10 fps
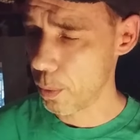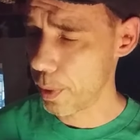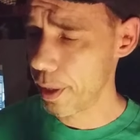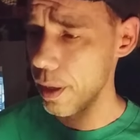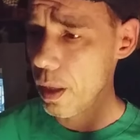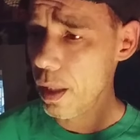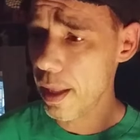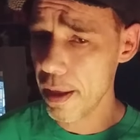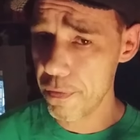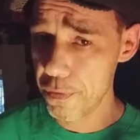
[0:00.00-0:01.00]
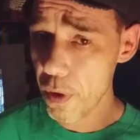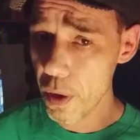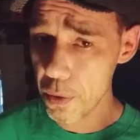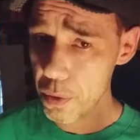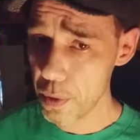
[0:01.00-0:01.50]
We'll live
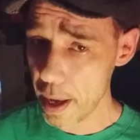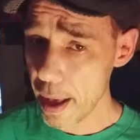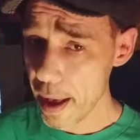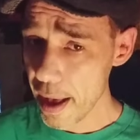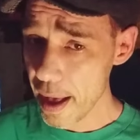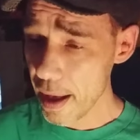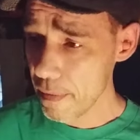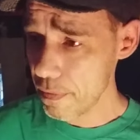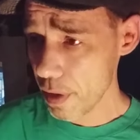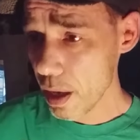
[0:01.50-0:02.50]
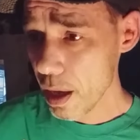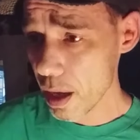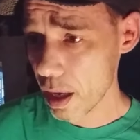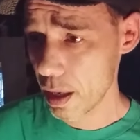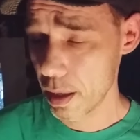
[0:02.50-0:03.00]
forever,
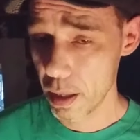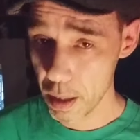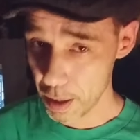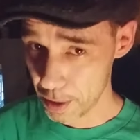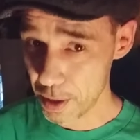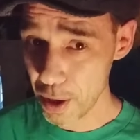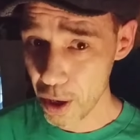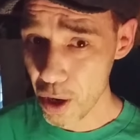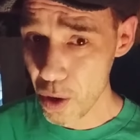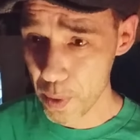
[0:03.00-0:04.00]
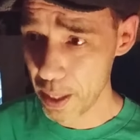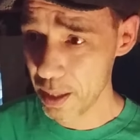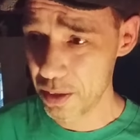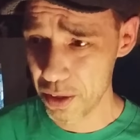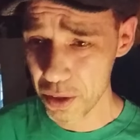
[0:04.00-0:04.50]

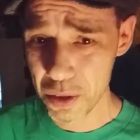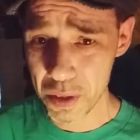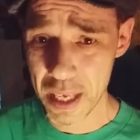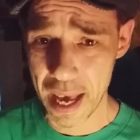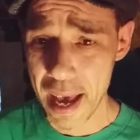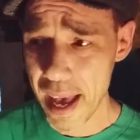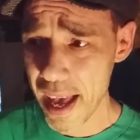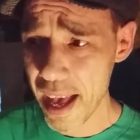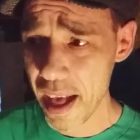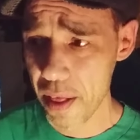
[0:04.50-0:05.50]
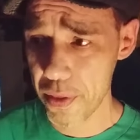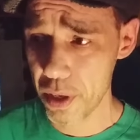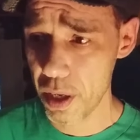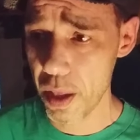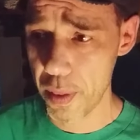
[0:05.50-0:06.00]
knowing
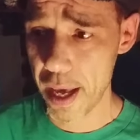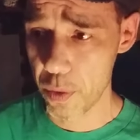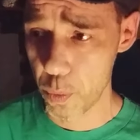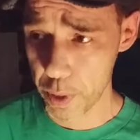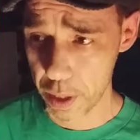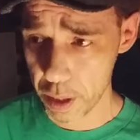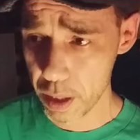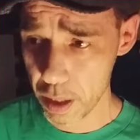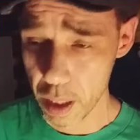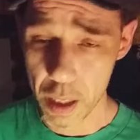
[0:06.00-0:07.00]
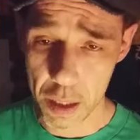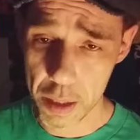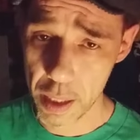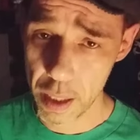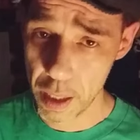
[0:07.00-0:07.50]
together that we
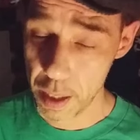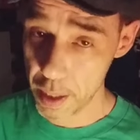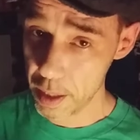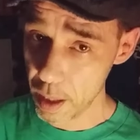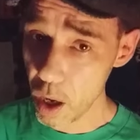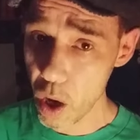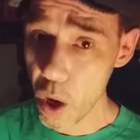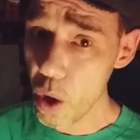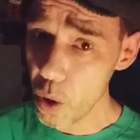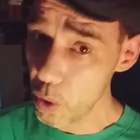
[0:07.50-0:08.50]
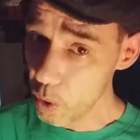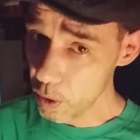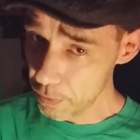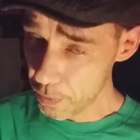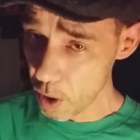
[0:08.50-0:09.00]
did it all
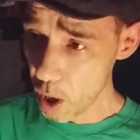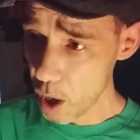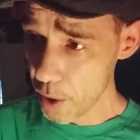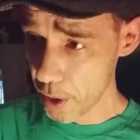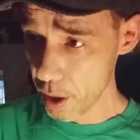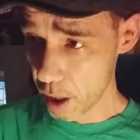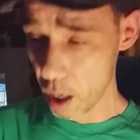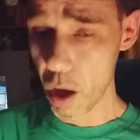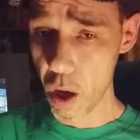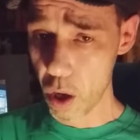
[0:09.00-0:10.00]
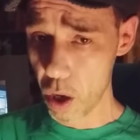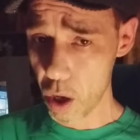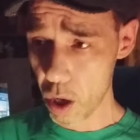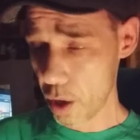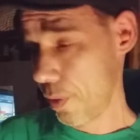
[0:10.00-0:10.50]
for the
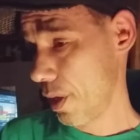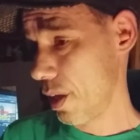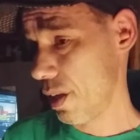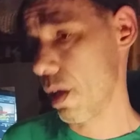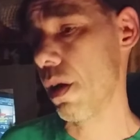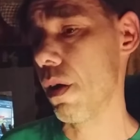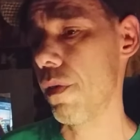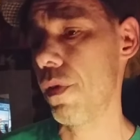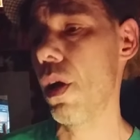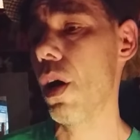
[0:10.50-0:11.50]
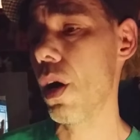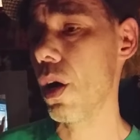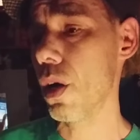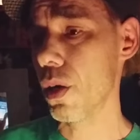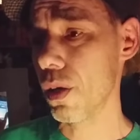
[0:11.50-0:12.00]
glory of love.